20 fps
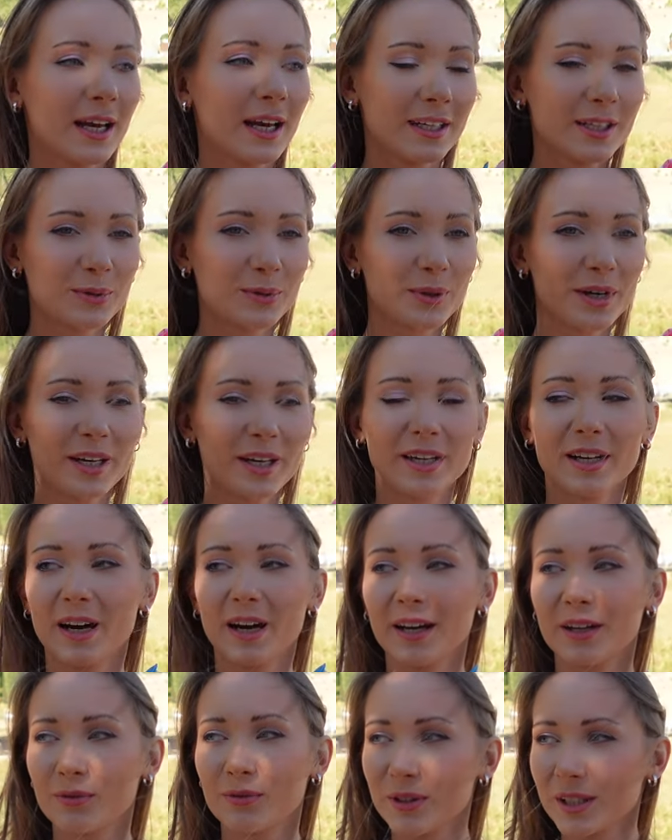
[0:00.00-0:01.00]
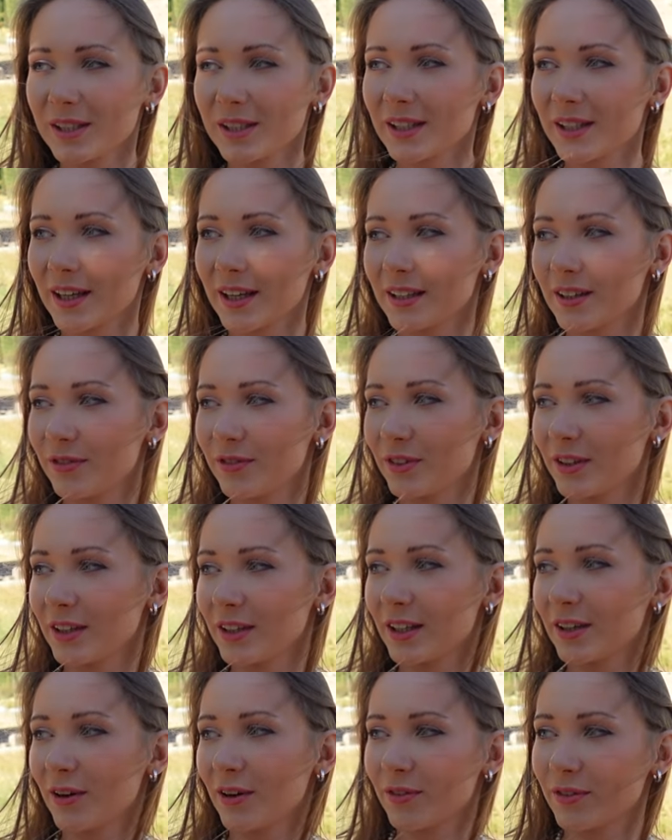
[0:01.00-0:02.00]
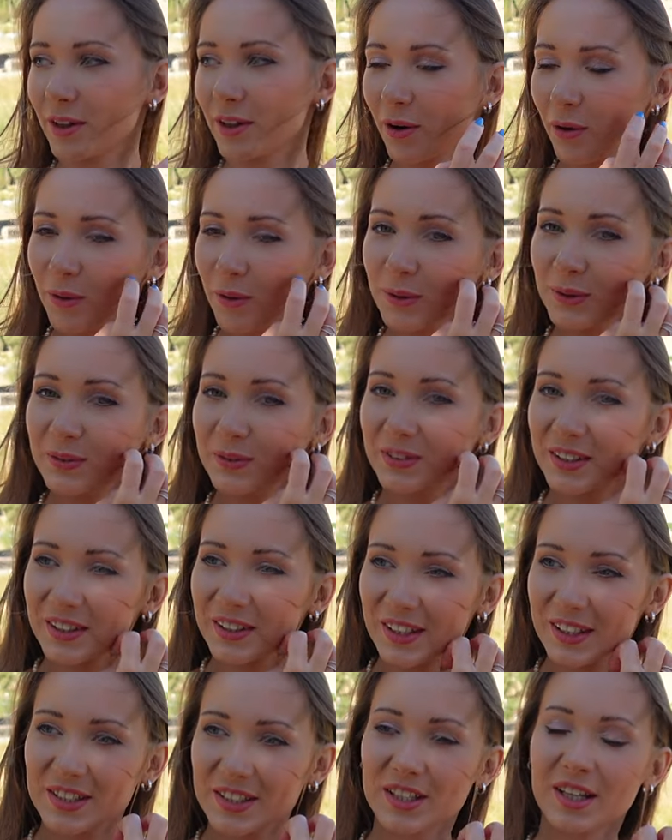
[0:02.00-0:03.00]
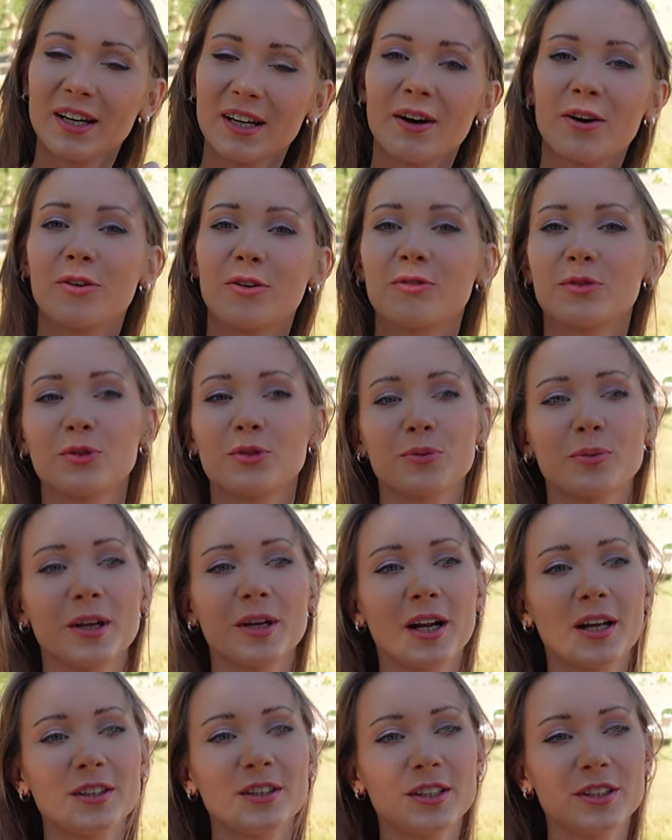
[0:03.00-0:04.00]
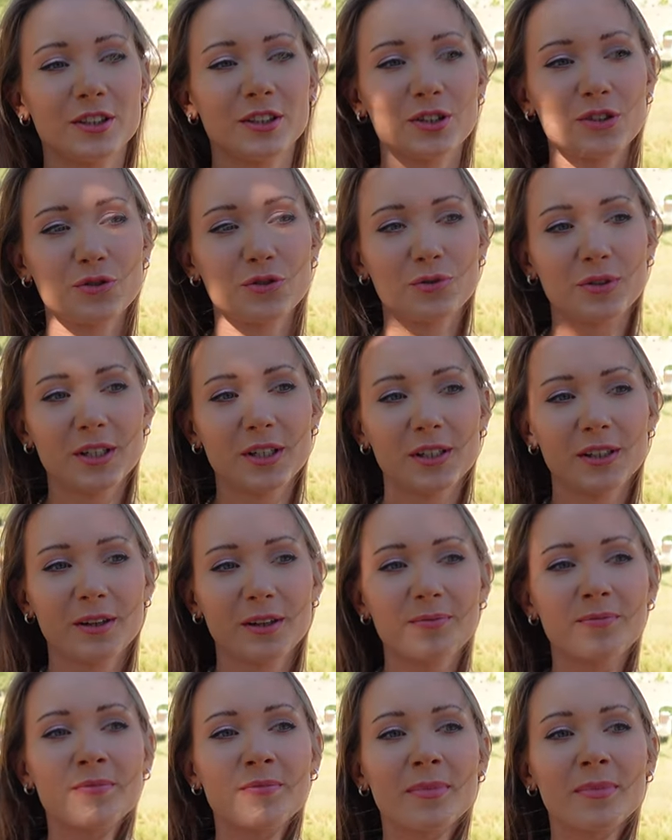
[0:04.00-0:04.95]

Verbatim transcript: Anyway, I really like the feeling of the whole village of Lourmarin. It is really